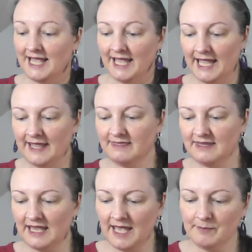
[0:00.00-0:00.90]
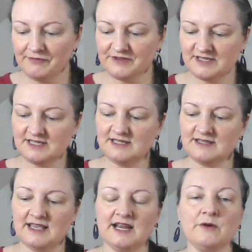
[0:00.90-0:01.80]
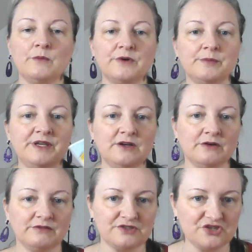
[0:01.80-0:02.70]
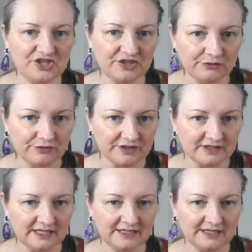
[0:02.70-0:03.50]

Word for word: And the emphasis there will be on the children,